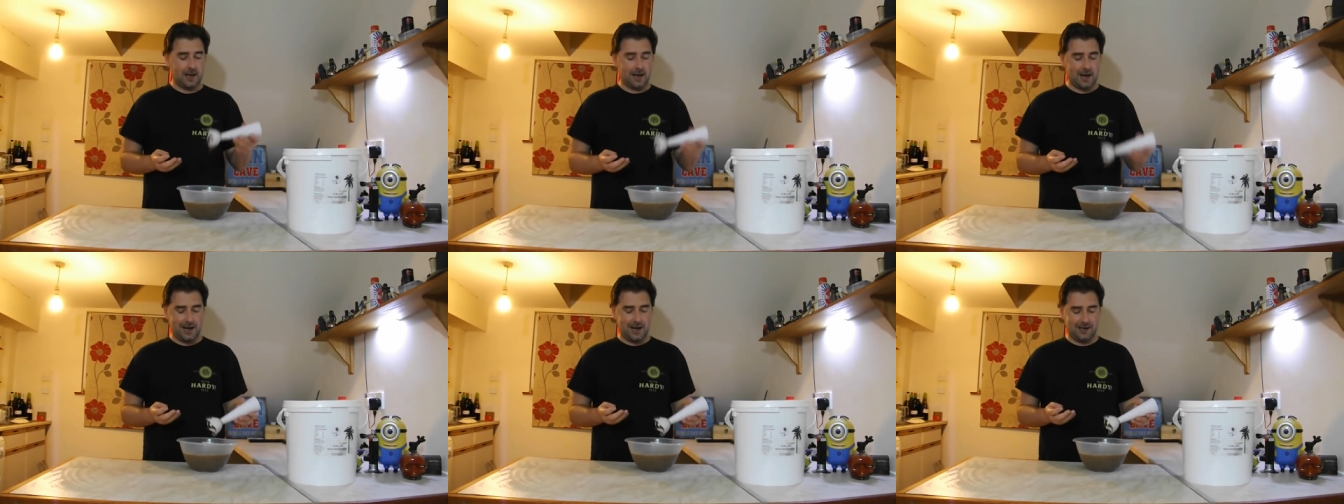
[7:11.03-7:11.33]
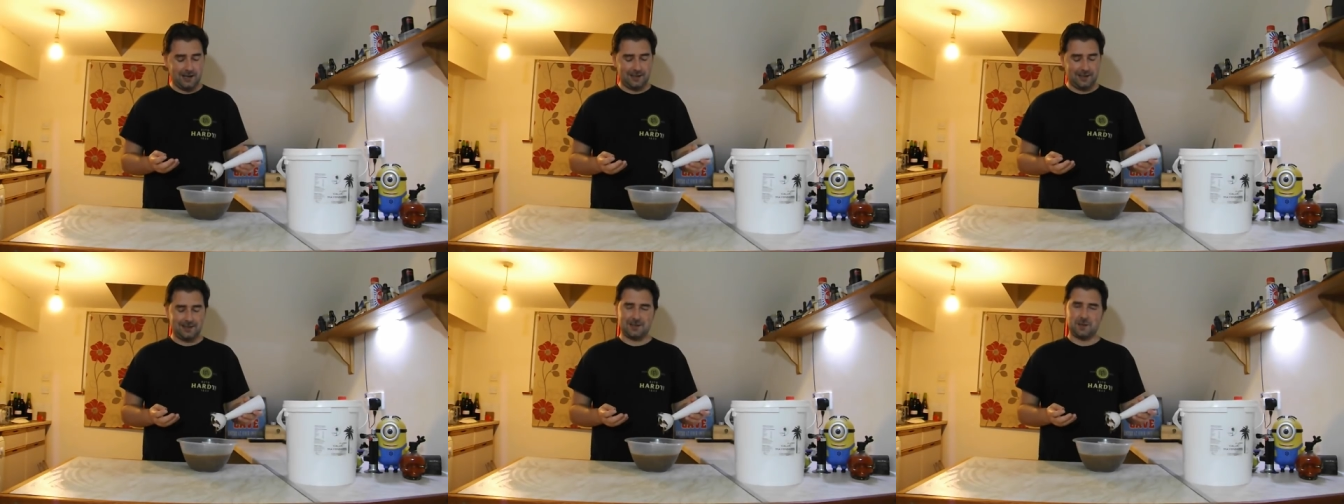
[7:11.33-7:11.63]
Uh,
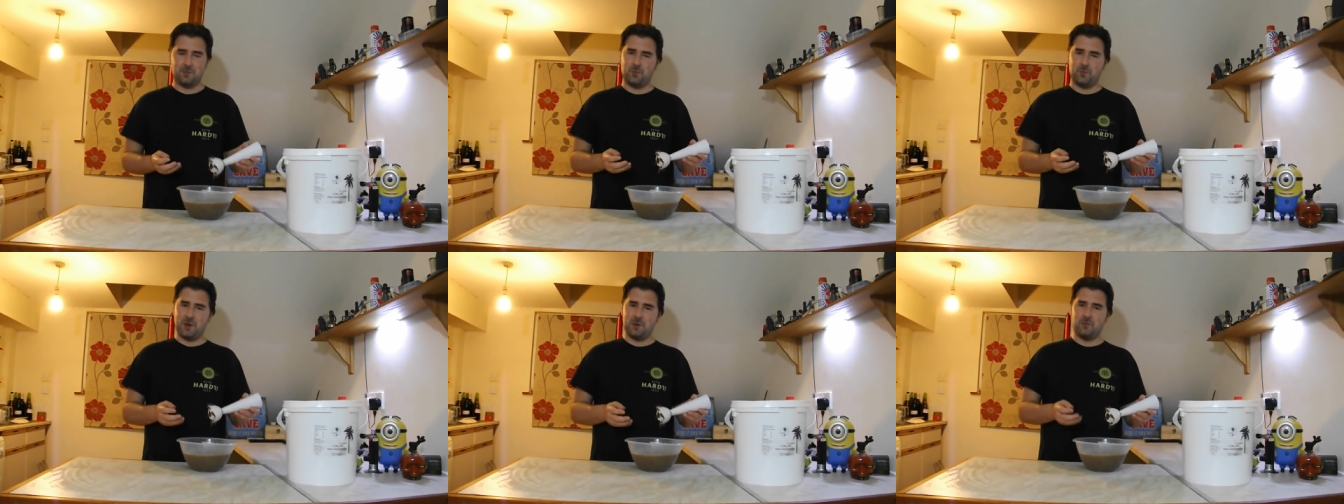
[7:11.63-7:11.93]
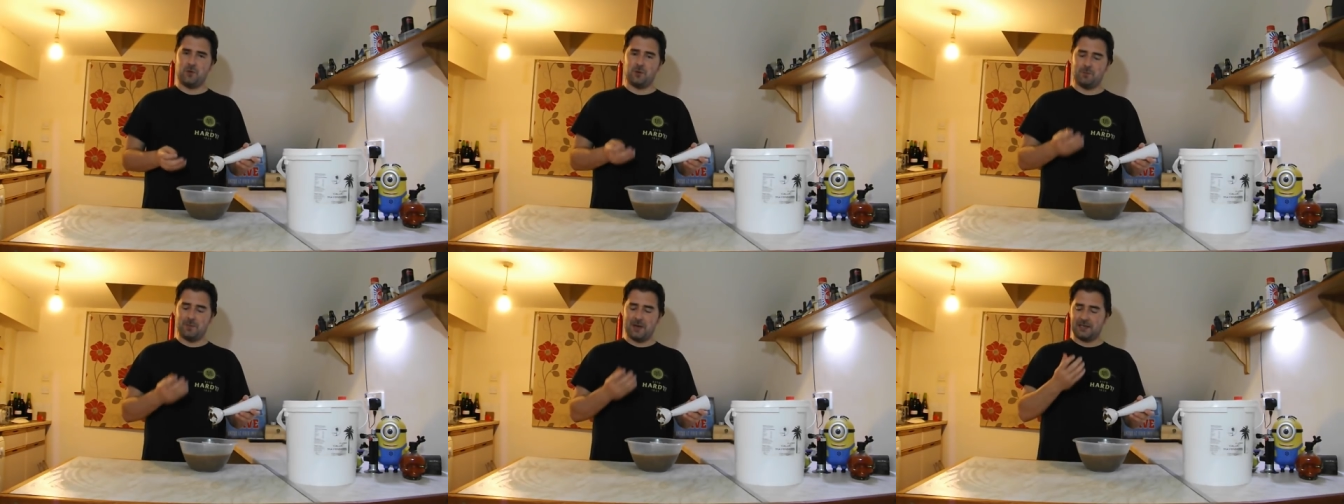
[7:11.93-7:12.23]
it is a bit
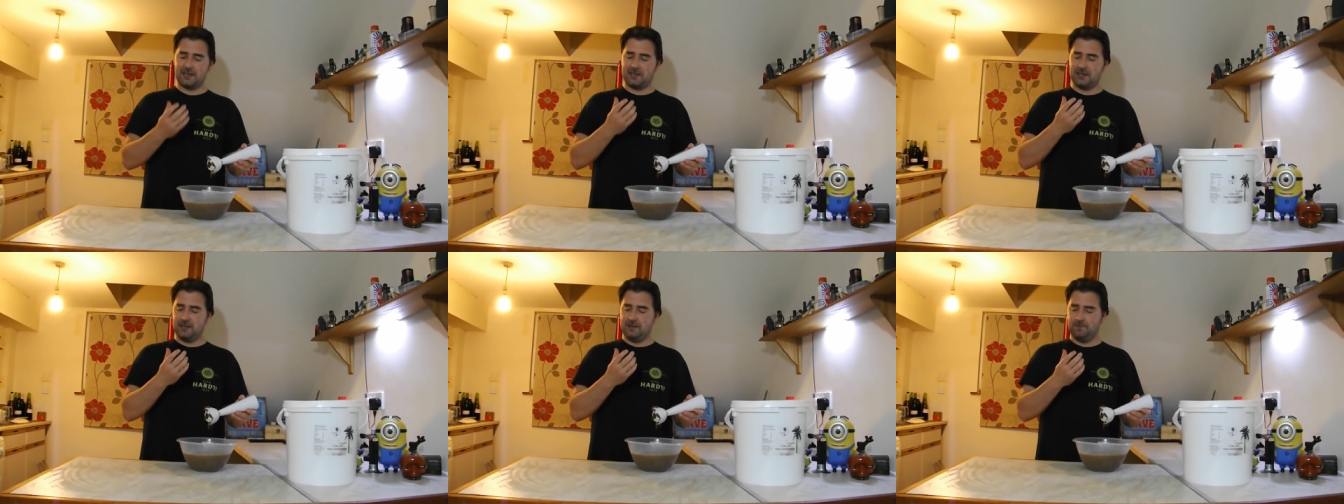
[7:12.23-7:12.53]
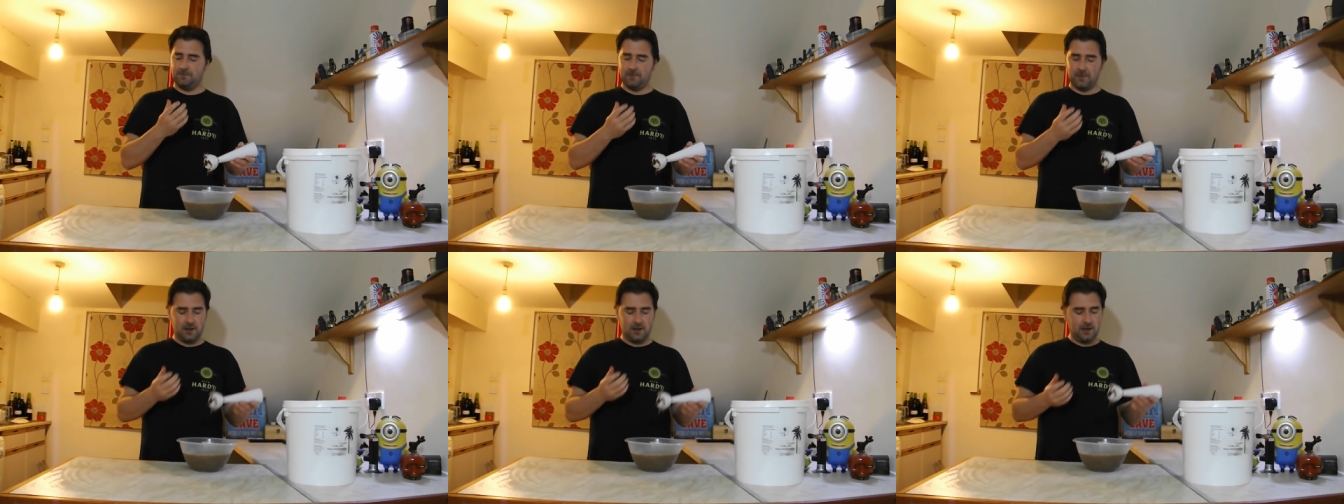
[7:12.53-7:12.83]
more messy.
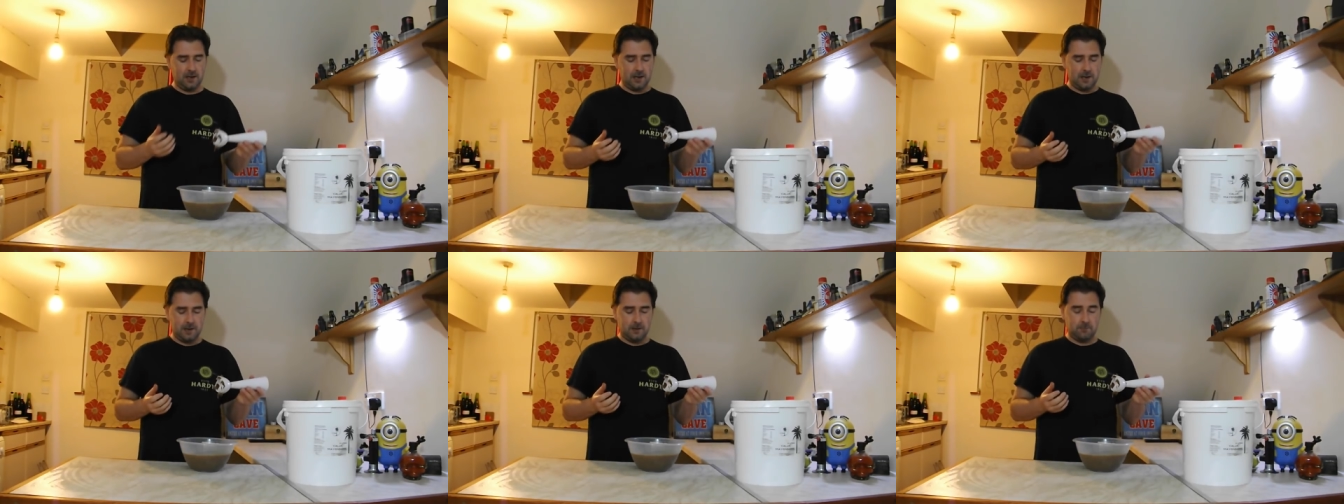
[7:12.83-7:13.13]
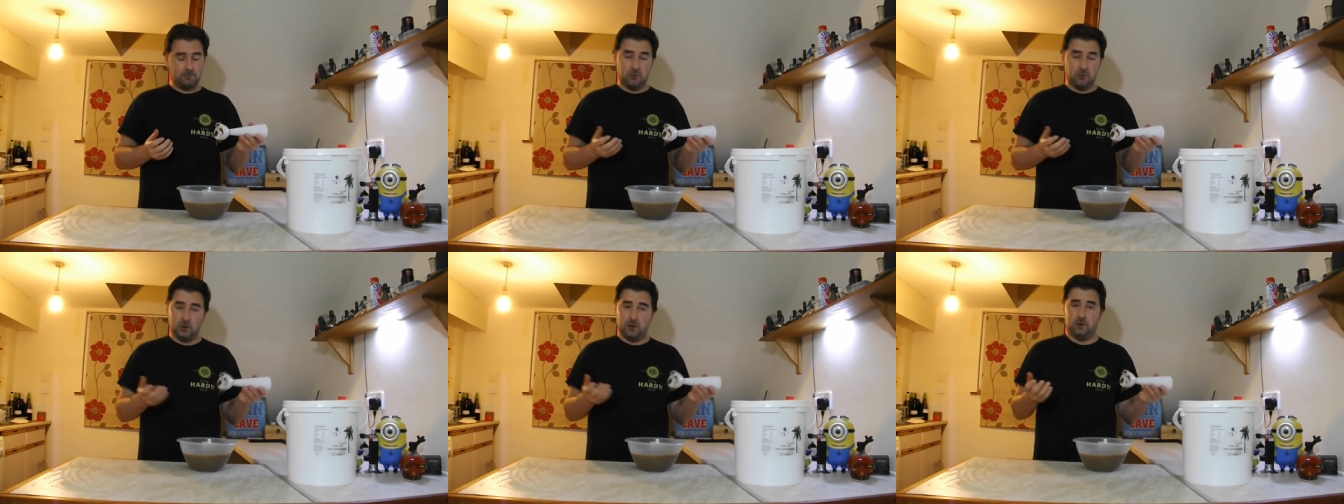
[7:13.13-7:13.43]

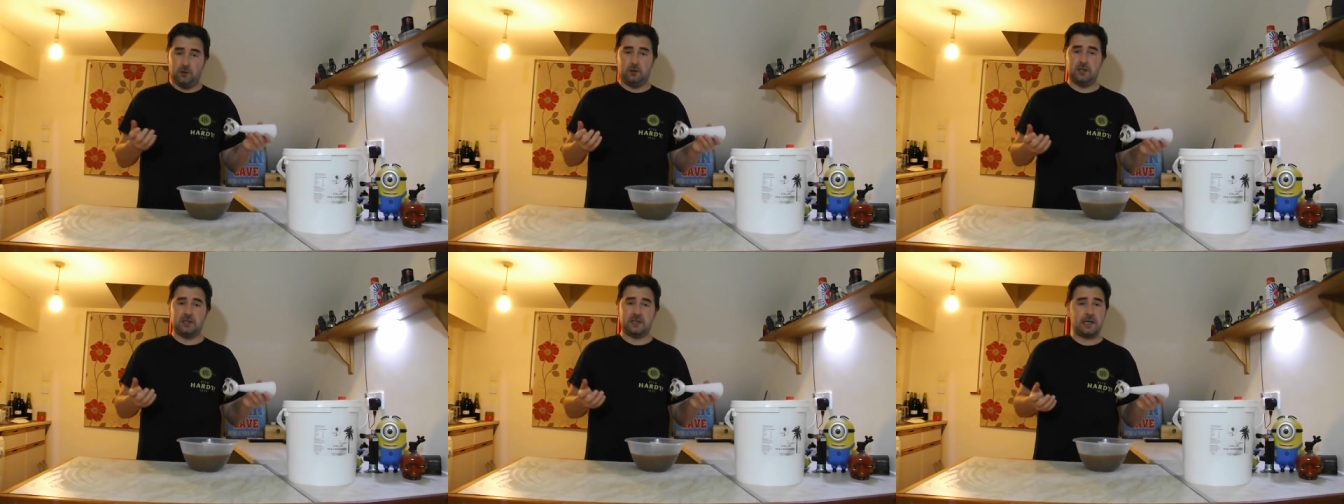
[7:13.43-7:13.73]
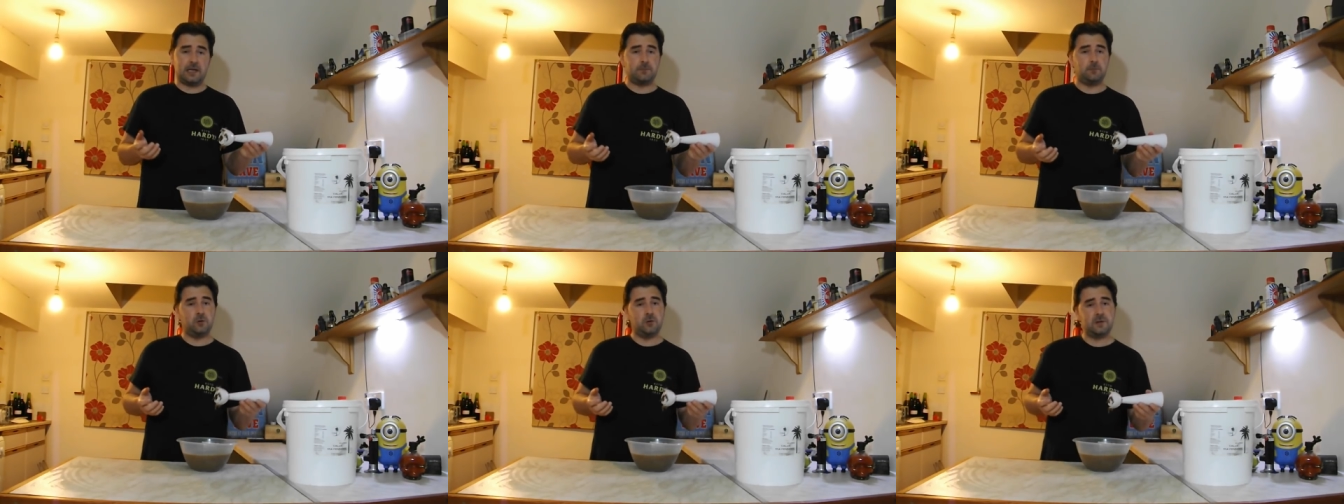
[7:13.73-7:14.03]
You could just
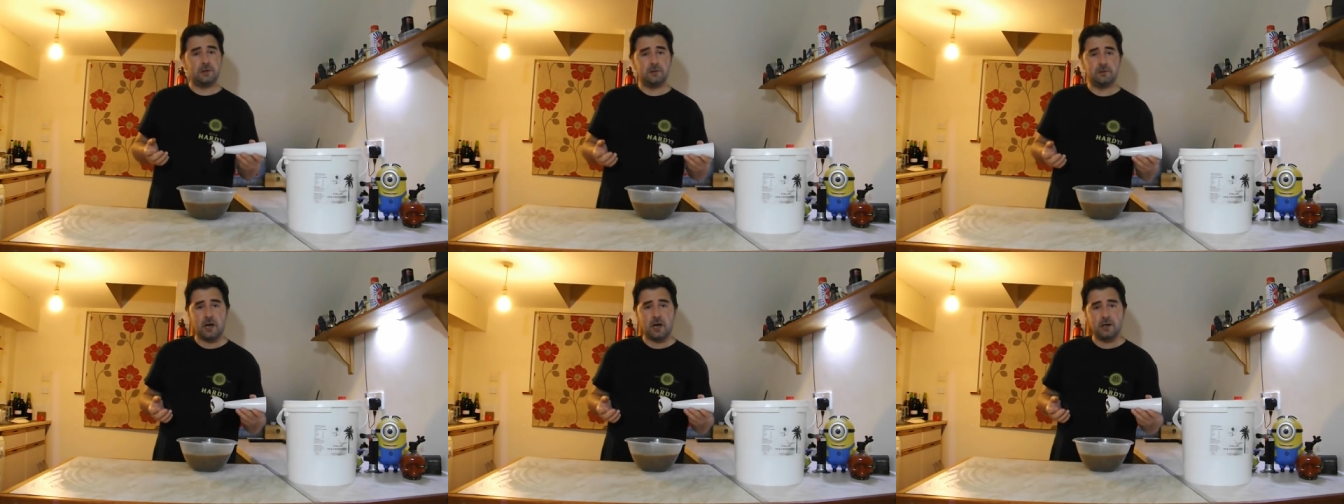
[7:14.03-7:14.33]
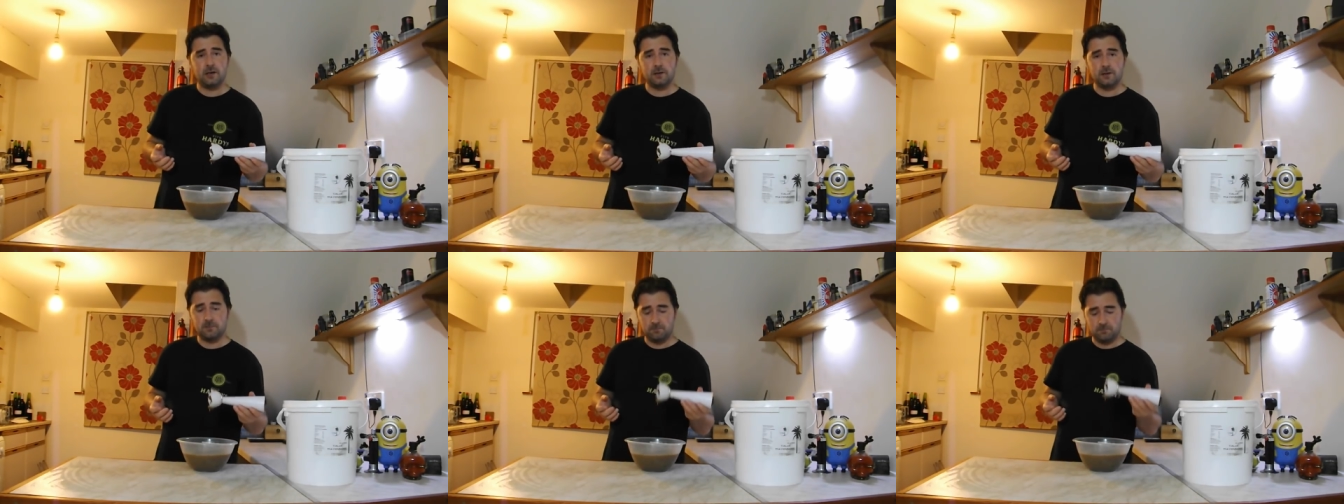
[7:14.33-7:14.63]
add more
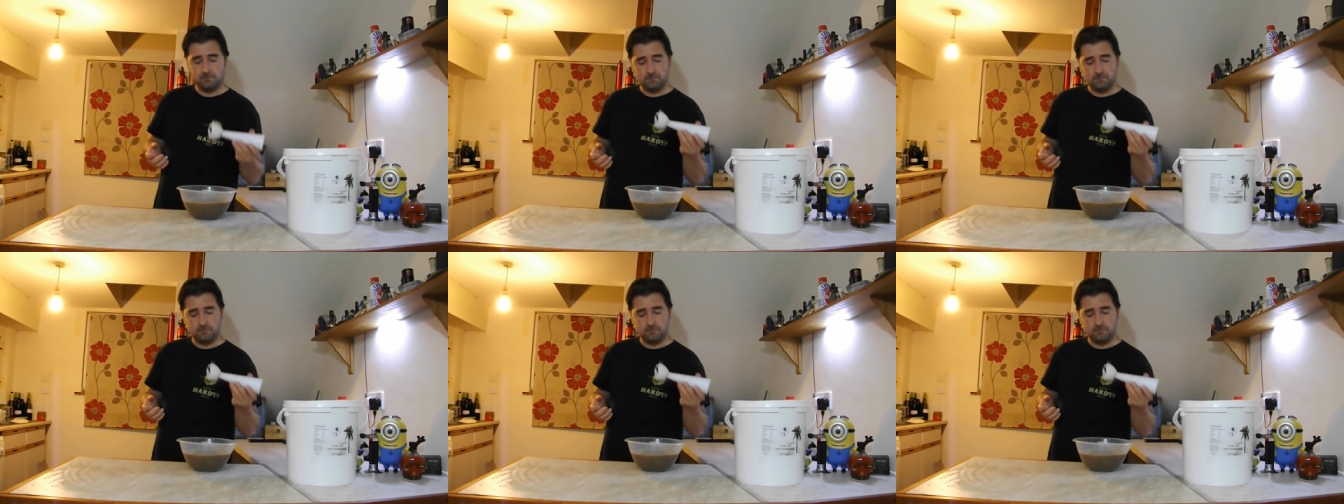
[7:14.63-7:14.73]
sultanas.